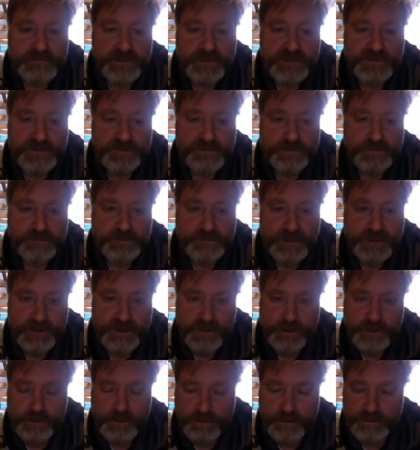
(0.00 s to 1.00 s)
They sort of
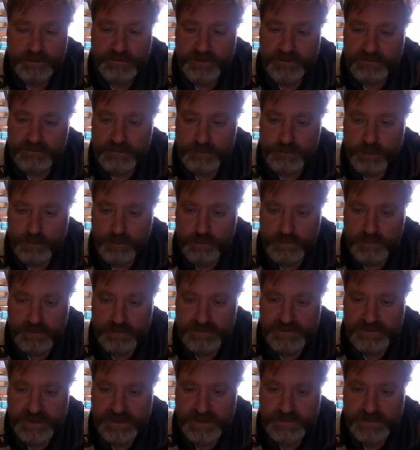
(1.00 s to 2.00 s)
cross the reporter on
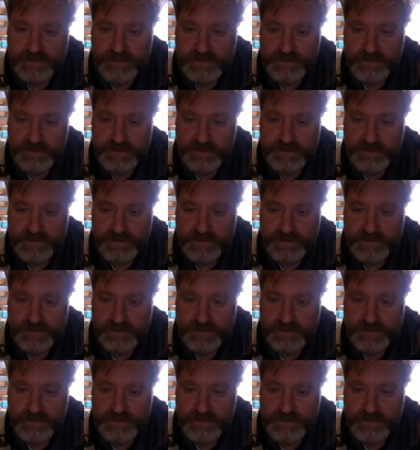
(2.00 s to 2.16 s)
the site